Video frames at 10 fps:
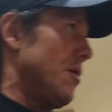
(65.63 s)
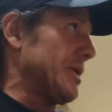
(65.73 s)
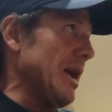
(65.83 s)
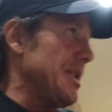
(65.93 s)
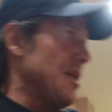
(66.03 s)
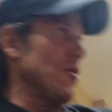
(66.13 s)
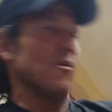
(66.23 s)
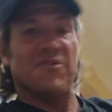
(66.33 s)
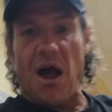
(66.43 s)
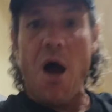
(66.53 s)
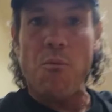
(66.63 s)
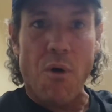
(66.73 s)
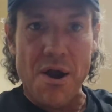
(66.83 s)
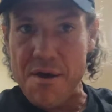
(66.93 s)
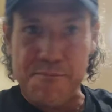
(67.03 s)
Okay, in other words, I
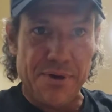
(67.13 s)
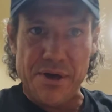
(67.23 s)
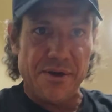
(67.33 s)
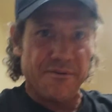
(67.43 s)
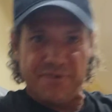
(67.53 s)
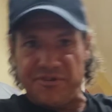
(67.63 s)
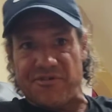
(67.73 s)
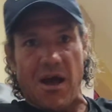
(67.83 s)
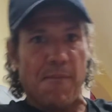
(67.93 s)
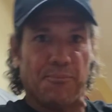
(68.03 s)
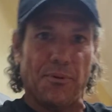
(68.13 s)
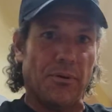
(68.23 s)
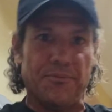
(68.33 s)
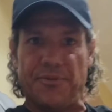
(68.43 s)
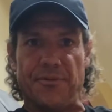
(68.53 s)
want to be, for
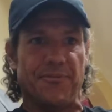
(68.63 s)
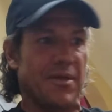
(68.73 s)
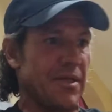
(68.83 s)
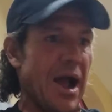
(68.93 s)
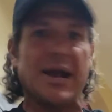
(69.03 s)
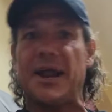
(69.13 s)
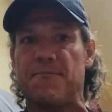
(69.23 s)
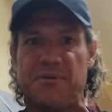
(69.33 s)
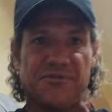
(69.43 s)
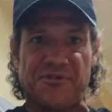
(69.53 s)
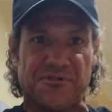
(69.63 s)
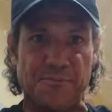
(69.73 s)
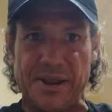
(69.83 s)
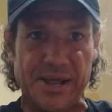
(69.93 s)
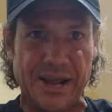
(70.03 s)
example, I got a business
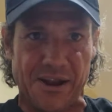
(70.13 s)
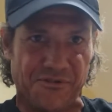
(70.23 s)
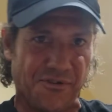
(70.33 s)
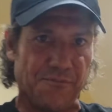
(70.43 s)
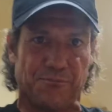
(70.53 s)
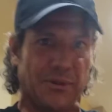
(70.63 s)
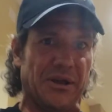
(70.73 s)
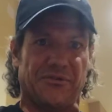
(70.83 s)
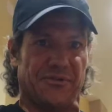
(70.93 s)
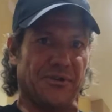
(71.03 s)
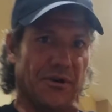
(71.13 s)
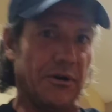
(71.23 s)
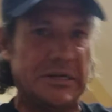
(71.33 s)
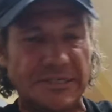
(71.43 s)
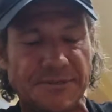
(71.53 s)
meeting at a certain place,
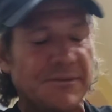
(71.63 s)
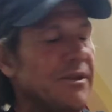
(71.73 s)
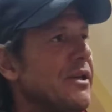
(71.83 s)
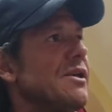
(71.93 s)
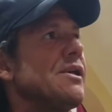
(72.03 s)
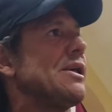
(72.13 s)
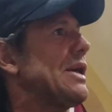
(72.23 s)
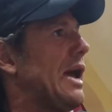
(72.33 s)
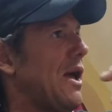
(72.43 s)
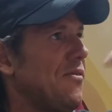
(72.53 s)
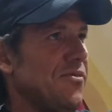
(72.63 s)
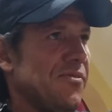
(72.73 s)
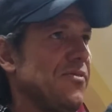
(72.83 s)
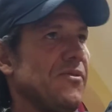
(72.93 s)
and